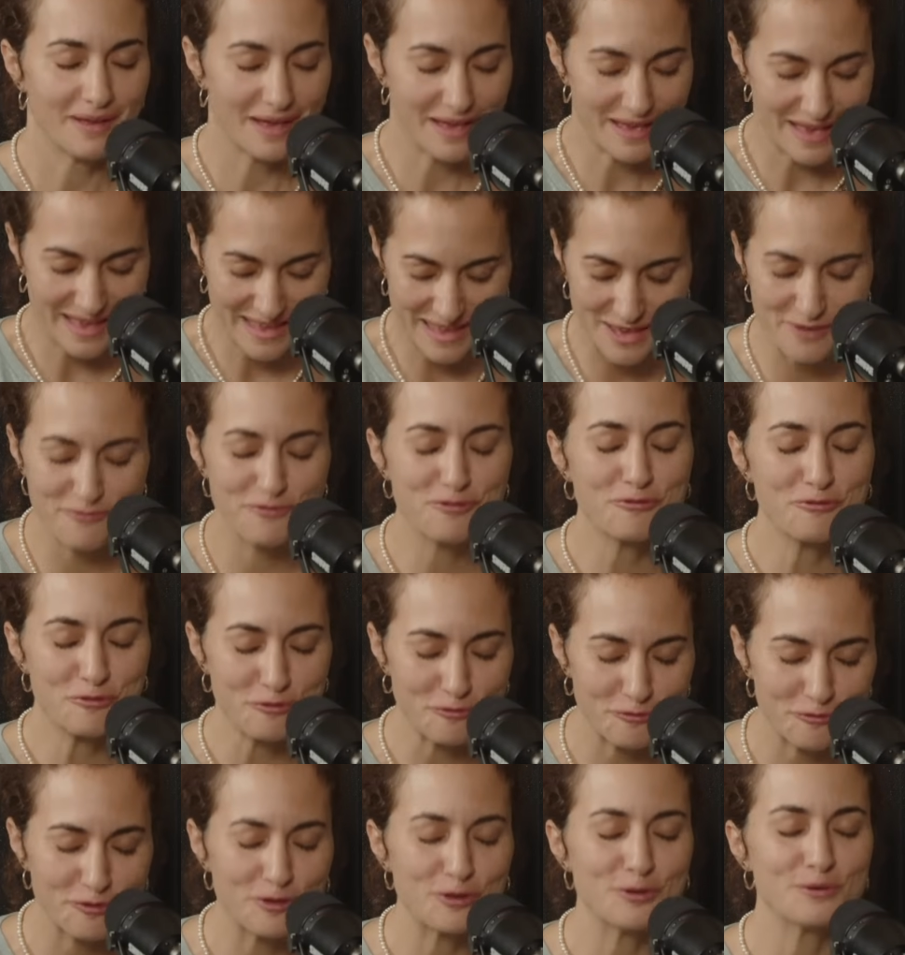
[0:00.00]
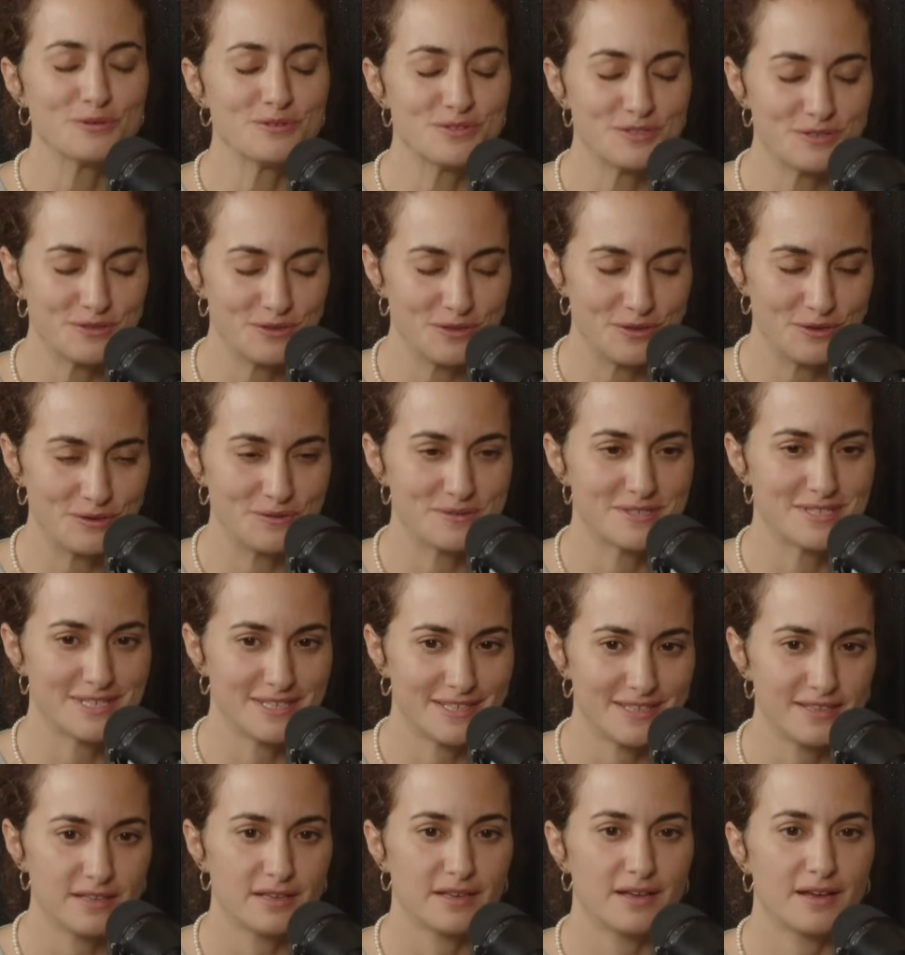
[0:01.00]
even refuse to use
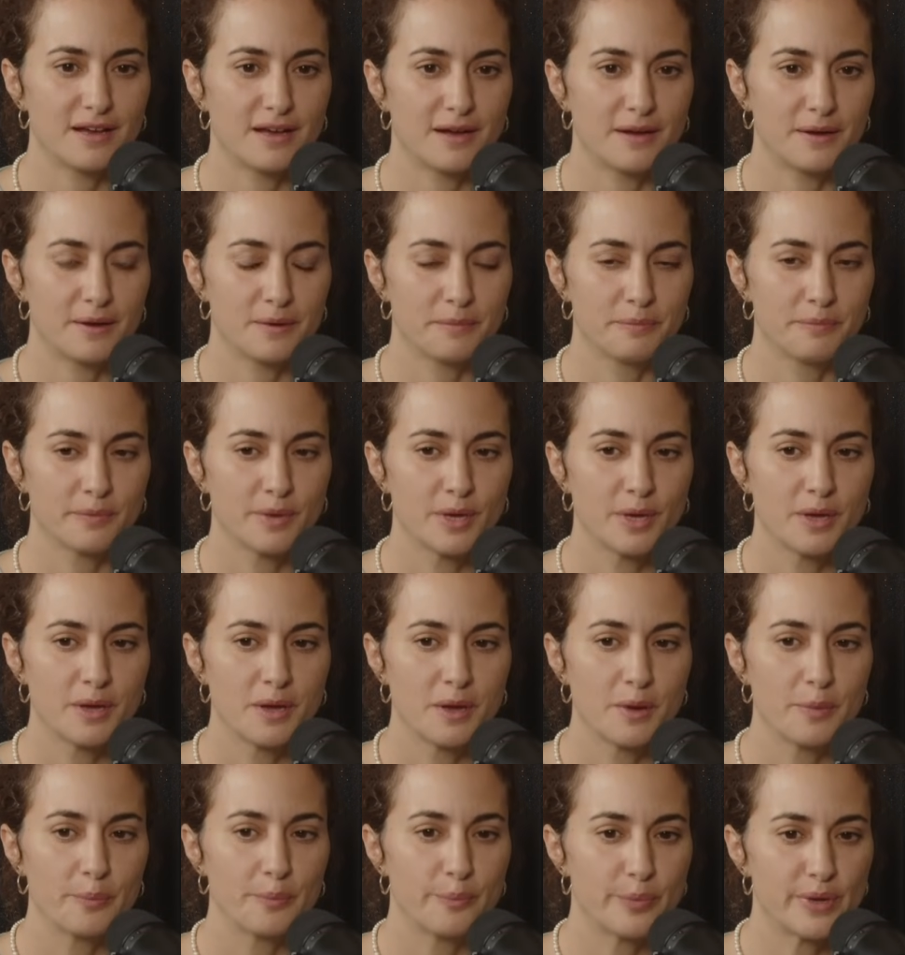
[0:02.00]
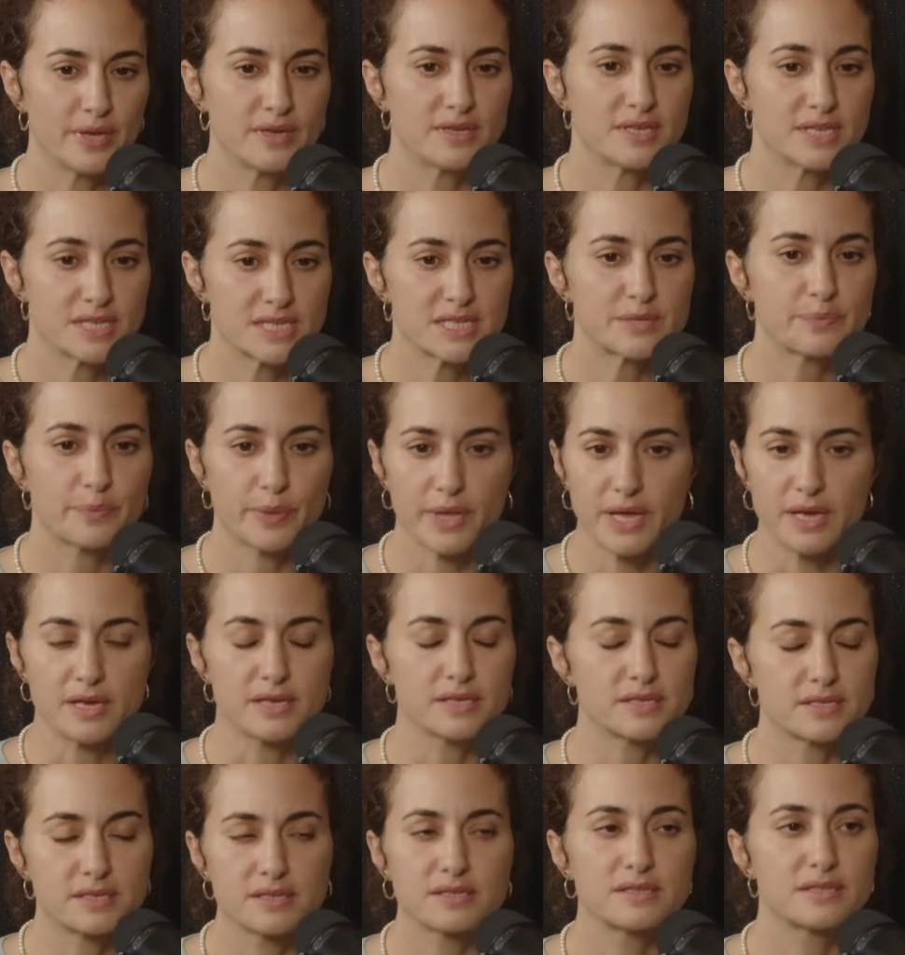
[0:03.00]
it, but
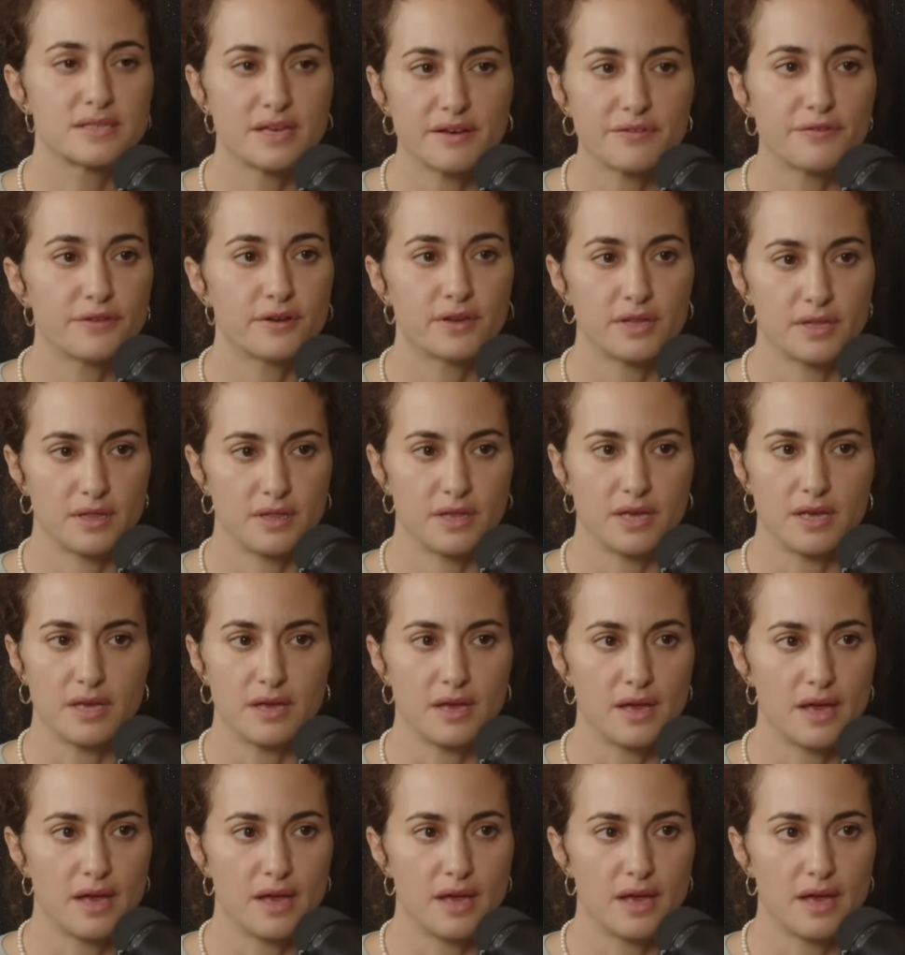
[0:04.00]
displaced, definitely.